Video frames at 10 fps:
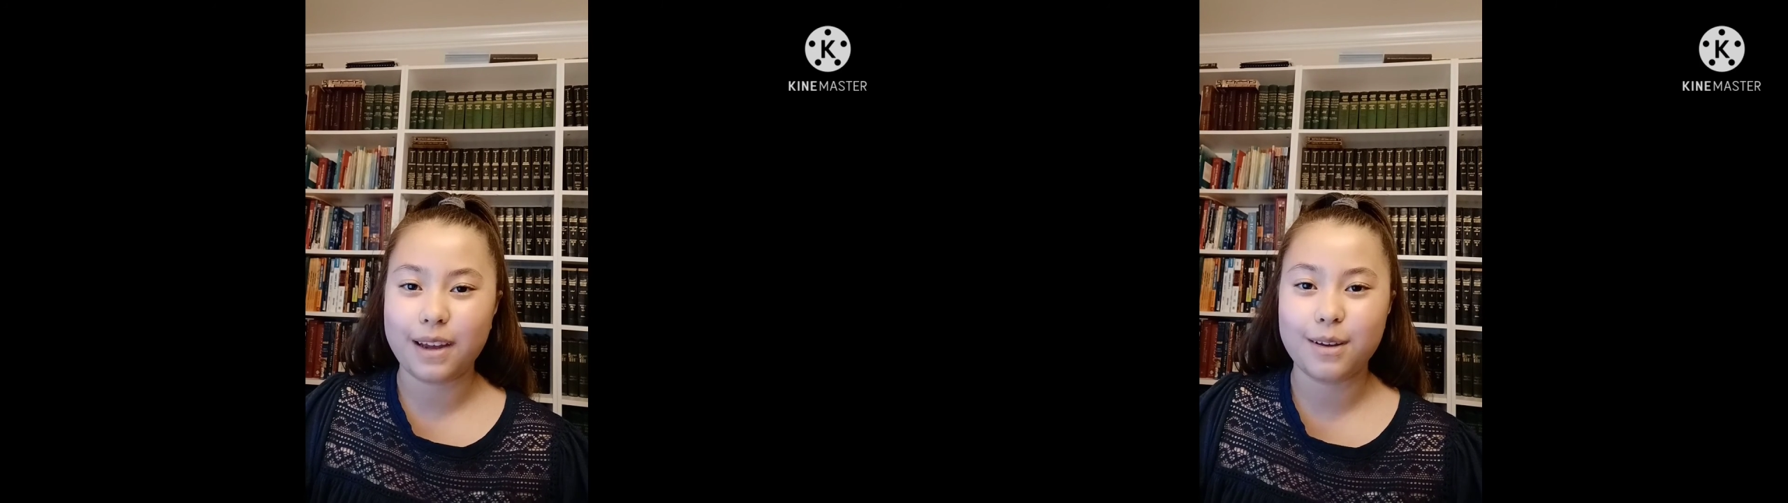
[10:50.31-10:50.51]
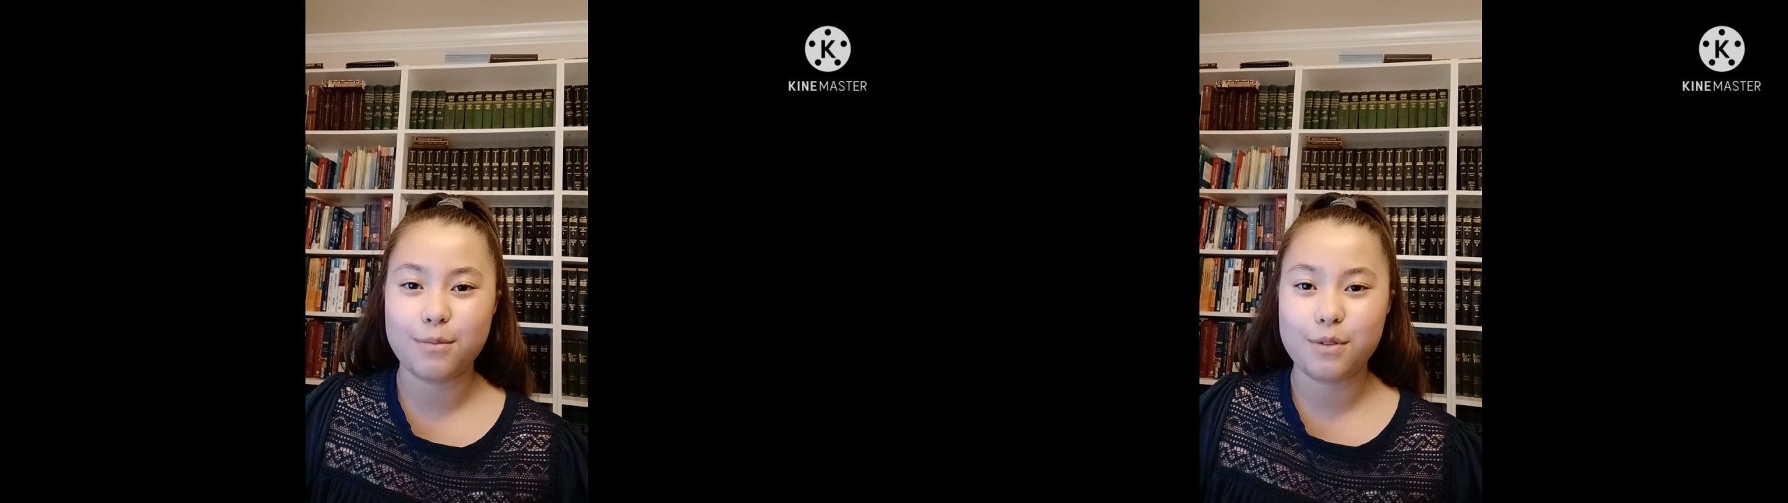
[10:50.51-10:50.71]

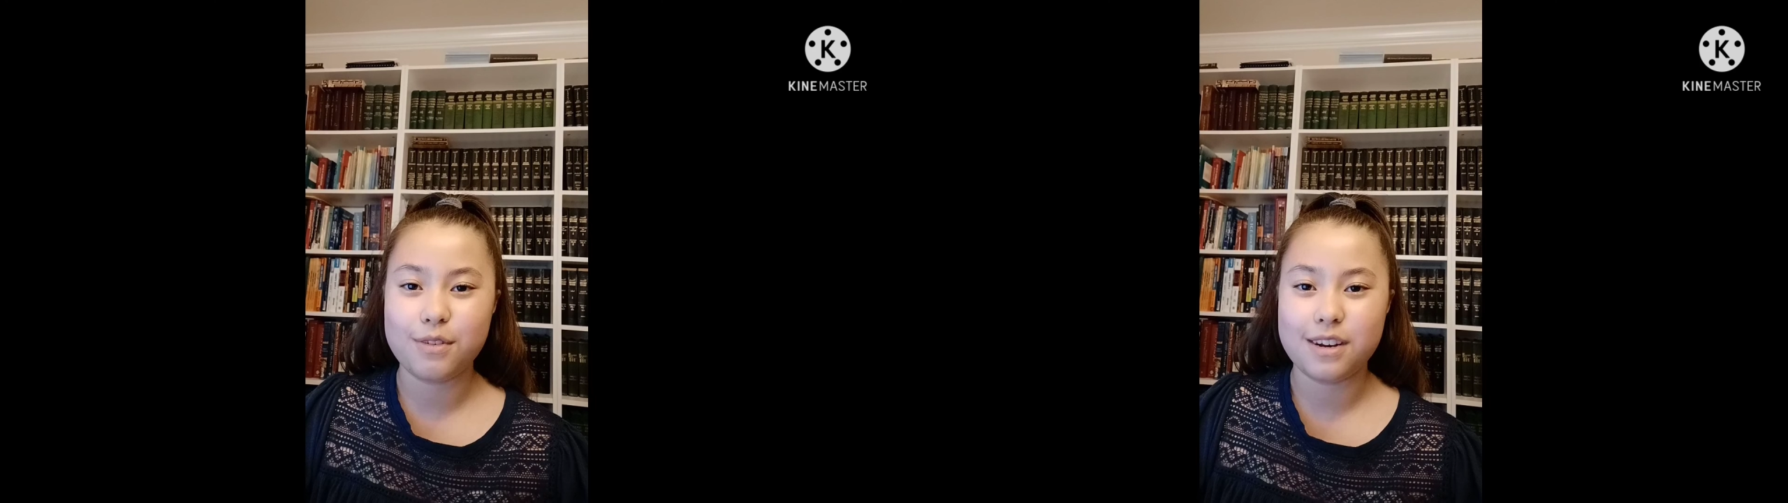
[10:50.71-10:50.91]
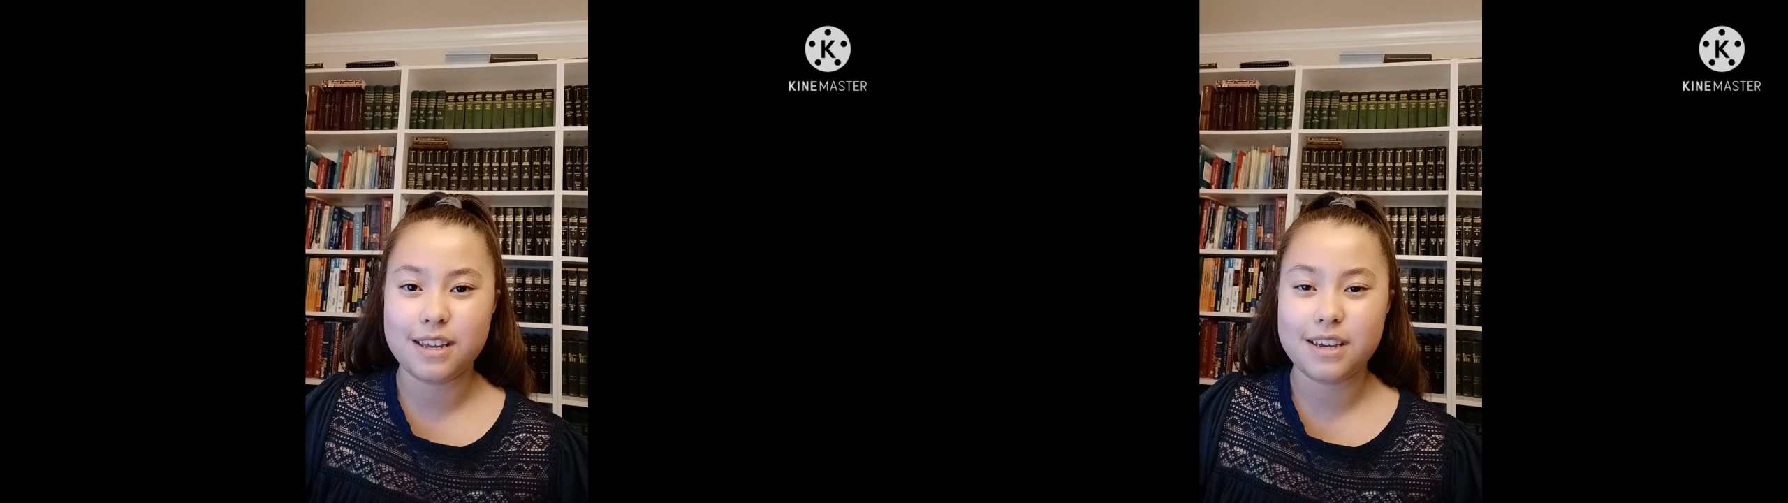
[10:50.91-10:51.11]

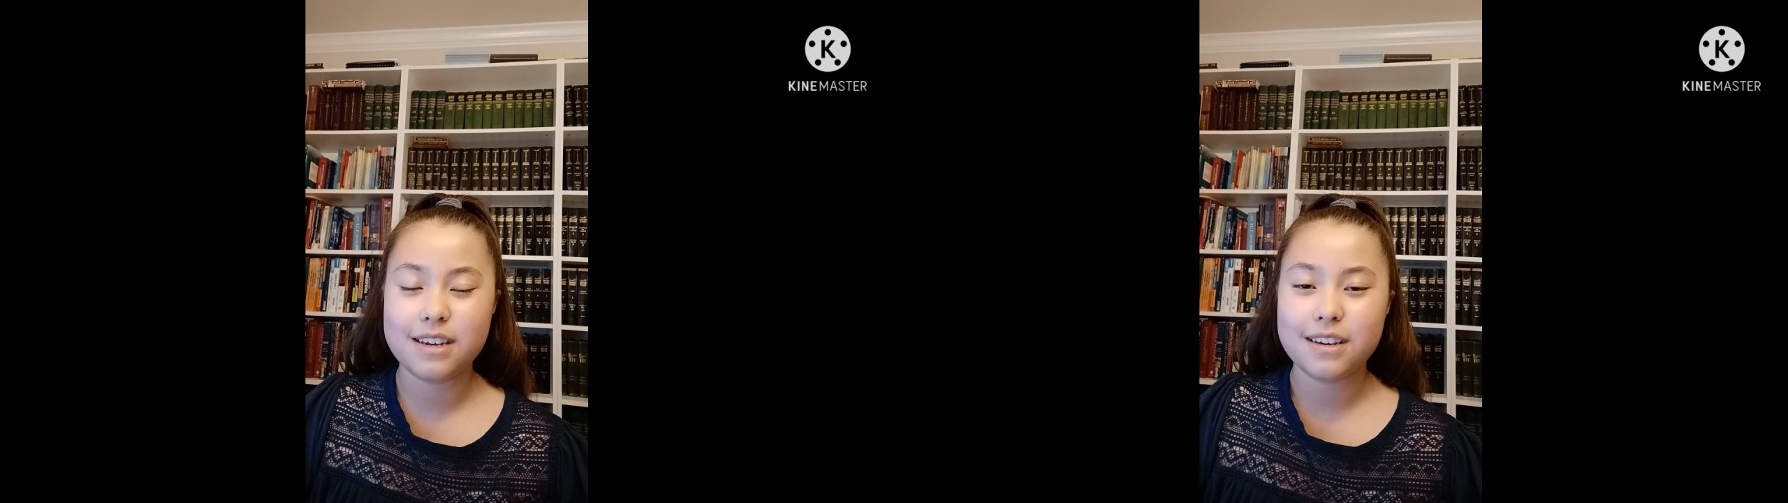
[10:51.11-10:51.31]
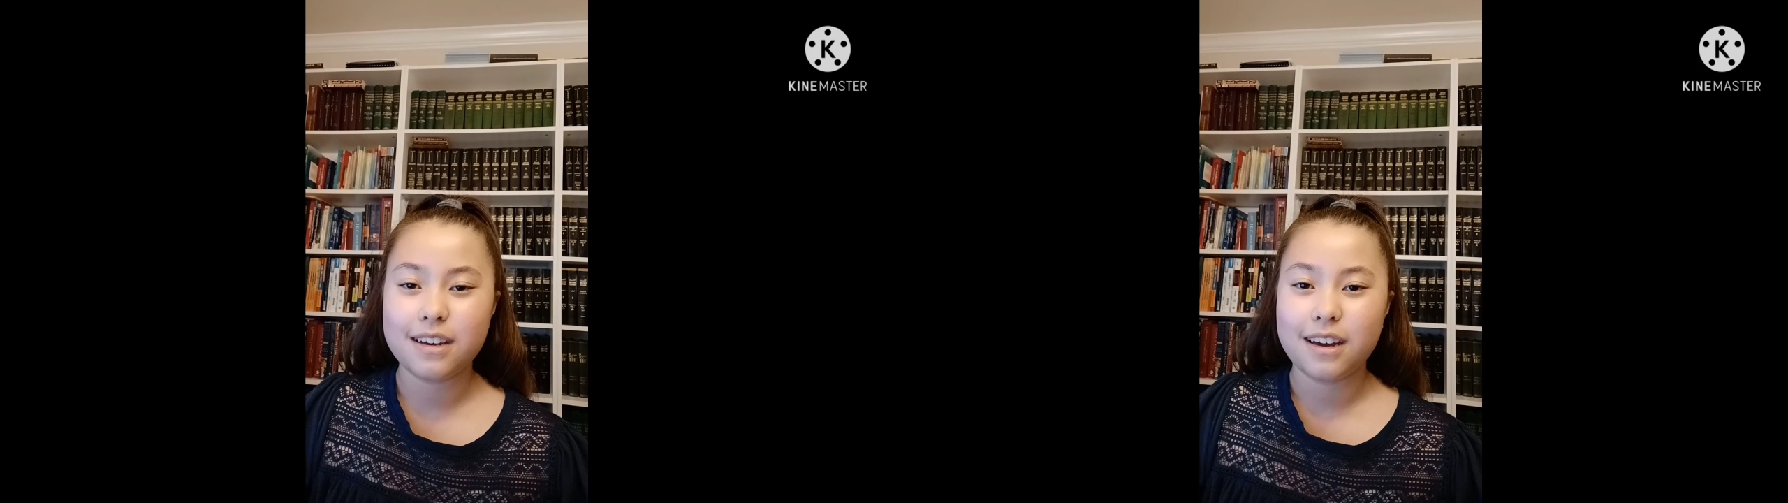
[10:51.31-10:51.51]

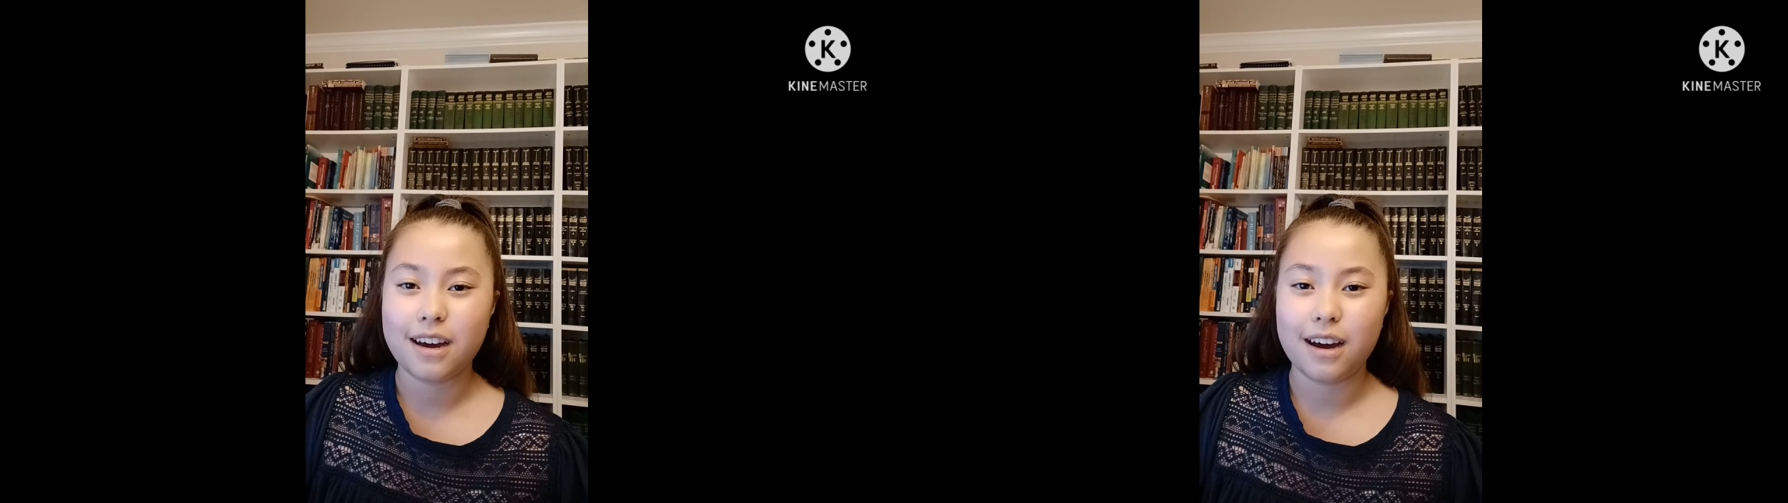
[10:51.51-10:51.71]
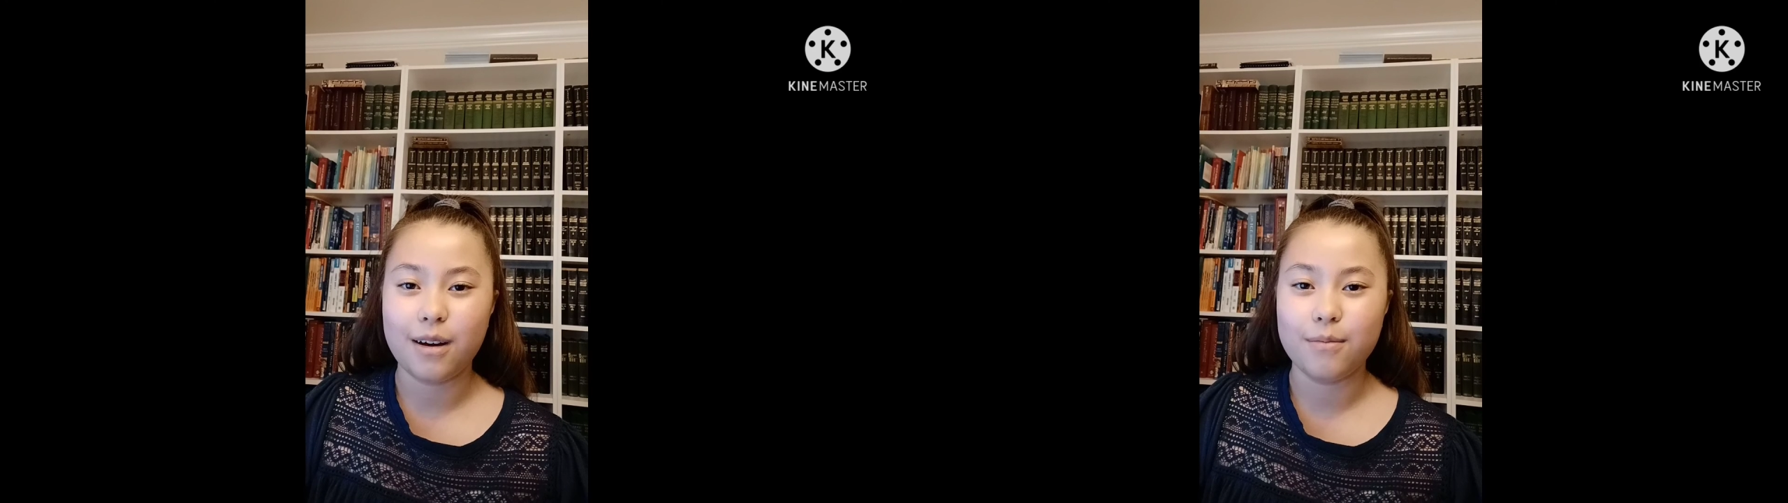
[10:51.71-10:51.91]
community.
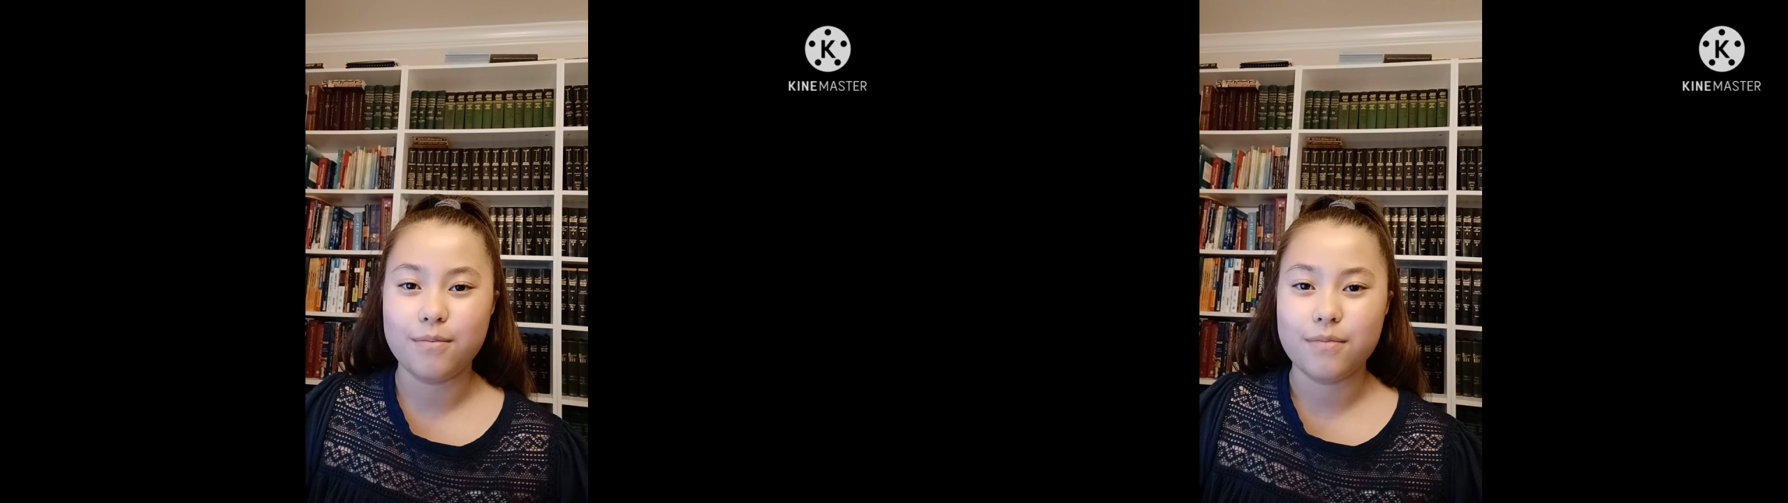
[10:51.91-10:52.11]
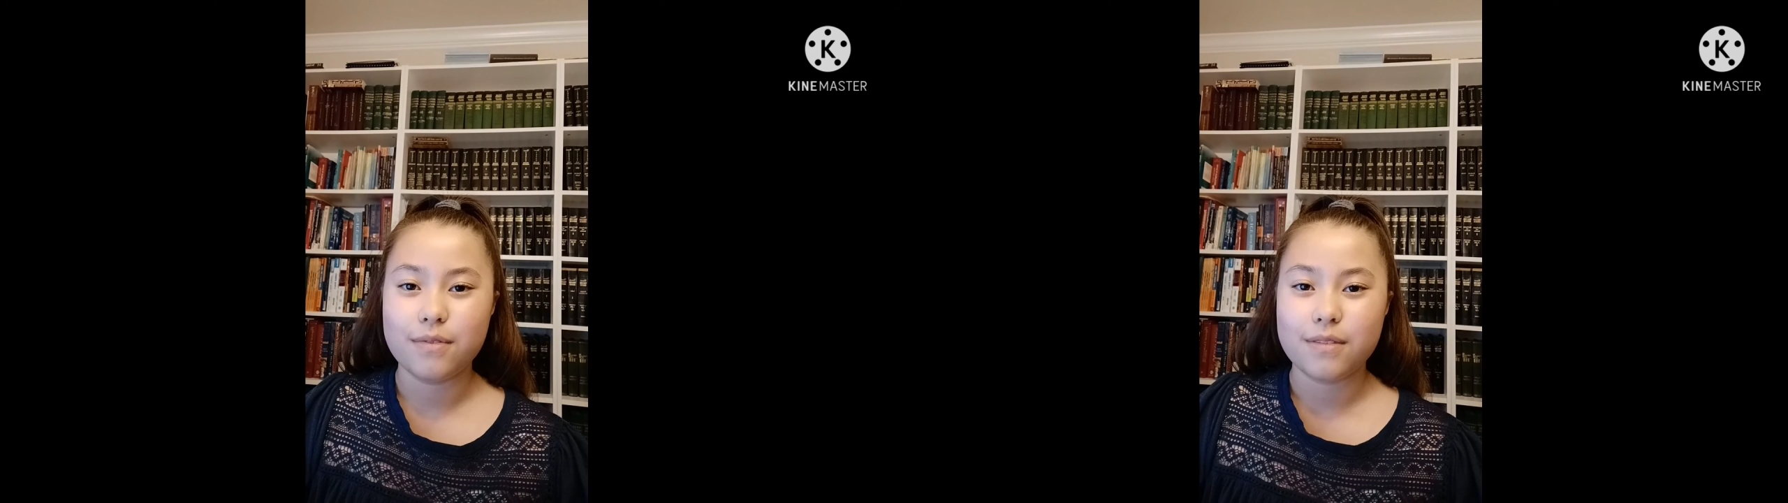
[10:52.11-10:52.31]
And